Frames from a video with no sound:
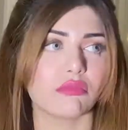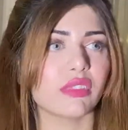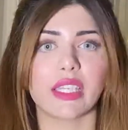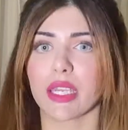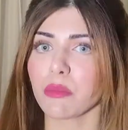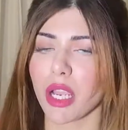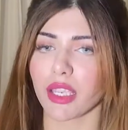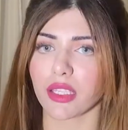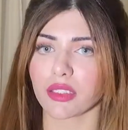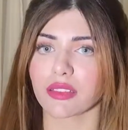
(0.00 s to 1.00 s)
get a
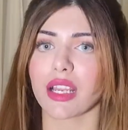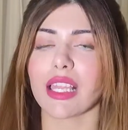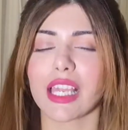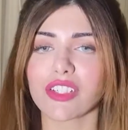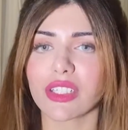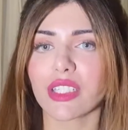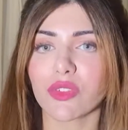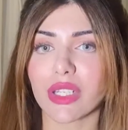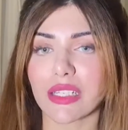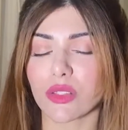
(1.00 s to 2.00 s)
mic. I'll actually give
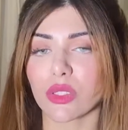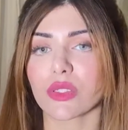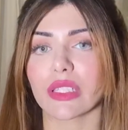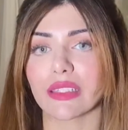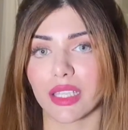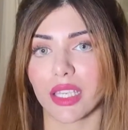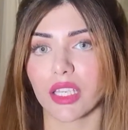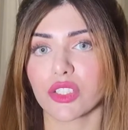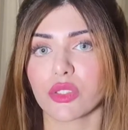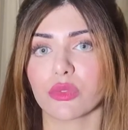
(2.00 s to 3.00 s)
you guys also a
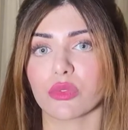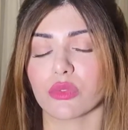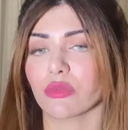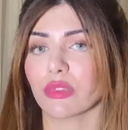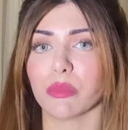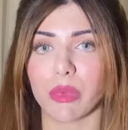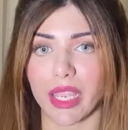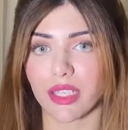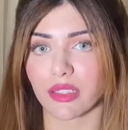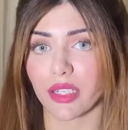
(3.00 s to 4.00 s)
link to the
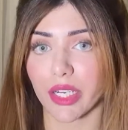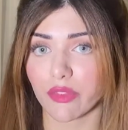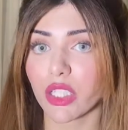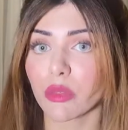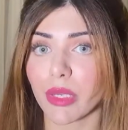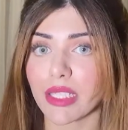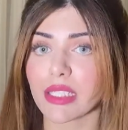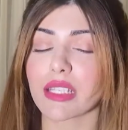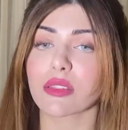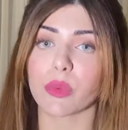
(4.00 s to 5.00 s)
mic that I recommend,
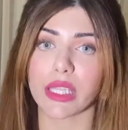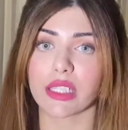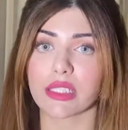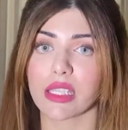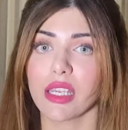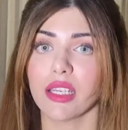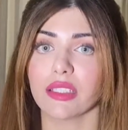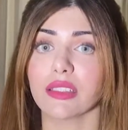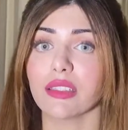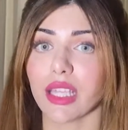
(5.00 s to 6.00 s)
as well as
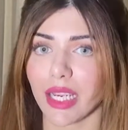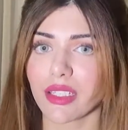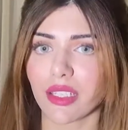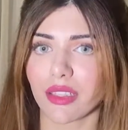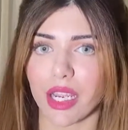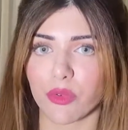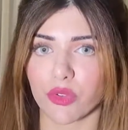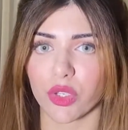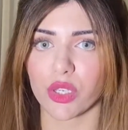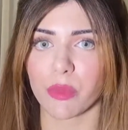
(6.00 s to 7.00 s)
the lighting that I would
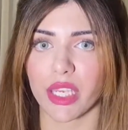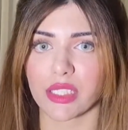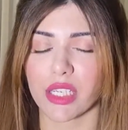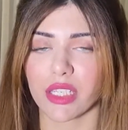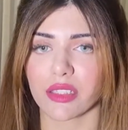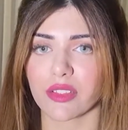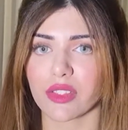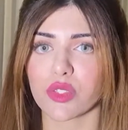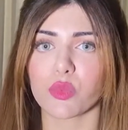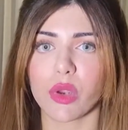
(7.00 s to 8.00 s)
recommend. There's
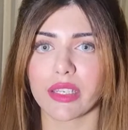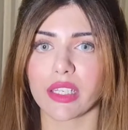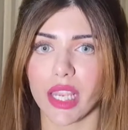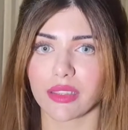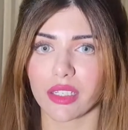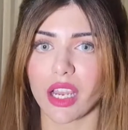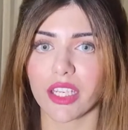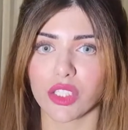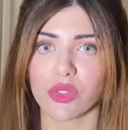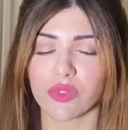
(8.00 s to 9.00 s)
this one light that I
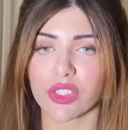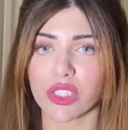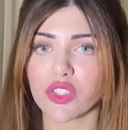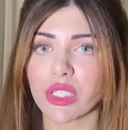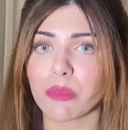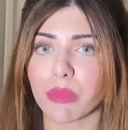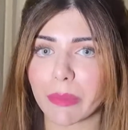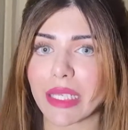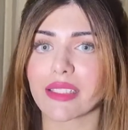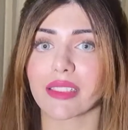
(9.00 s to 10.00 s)
use which literally
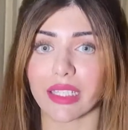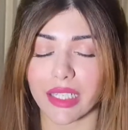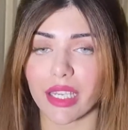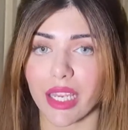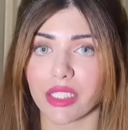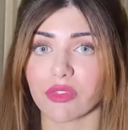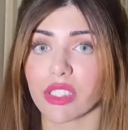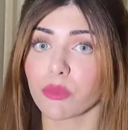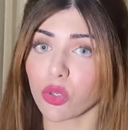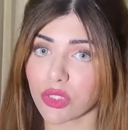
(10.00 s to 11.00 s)
mimics daylight, which
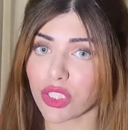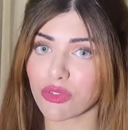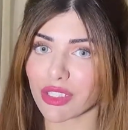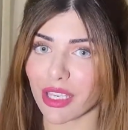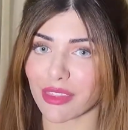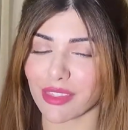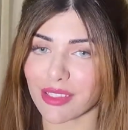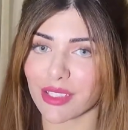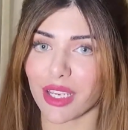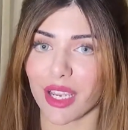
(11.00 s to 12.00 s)
I'm also using at
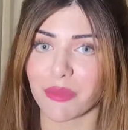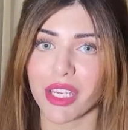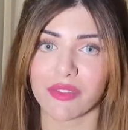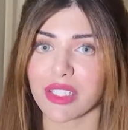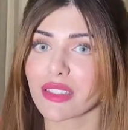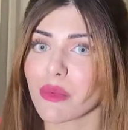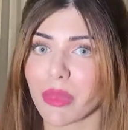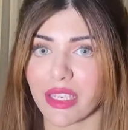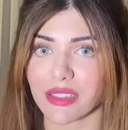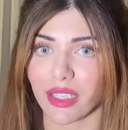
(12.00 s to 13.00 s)
this time, which is
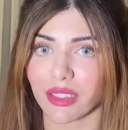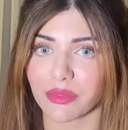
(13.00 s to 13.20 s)
amazing.